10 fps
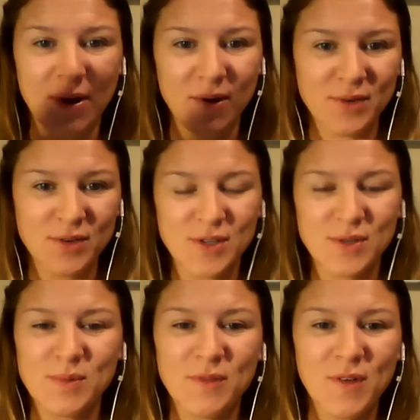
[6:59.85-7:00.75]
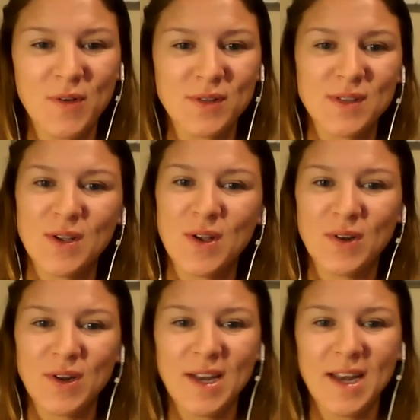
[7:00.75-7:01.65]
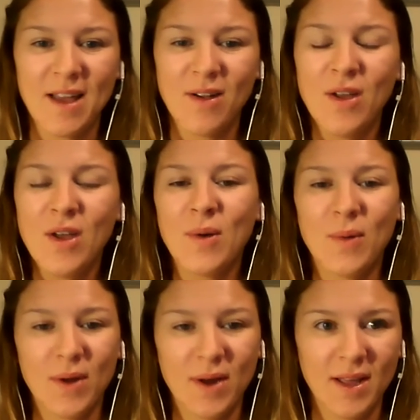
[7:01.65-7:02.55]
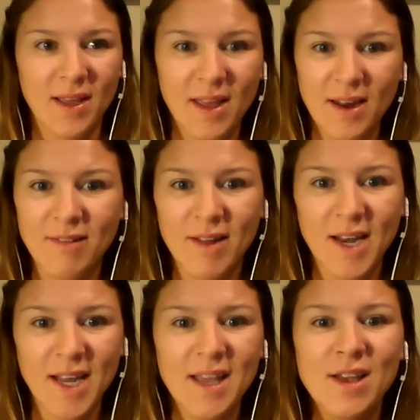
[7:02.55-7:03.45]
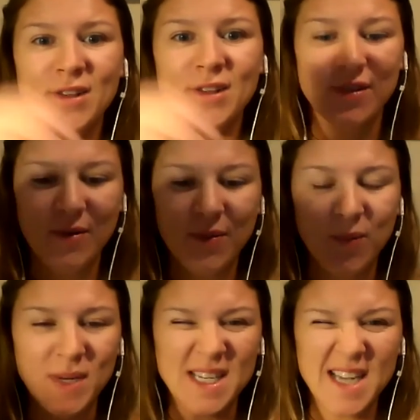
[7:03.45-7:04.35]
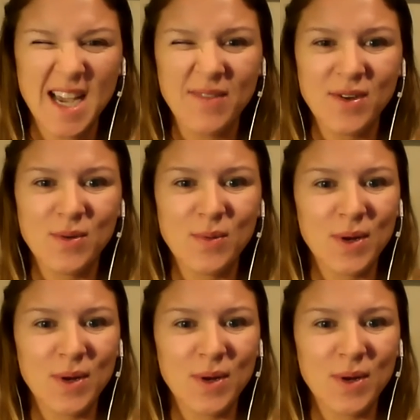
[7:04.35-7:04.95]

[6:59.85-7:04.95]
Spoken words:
Our nutrition we're focusing on right now, we're going to get it ready so that when we dive into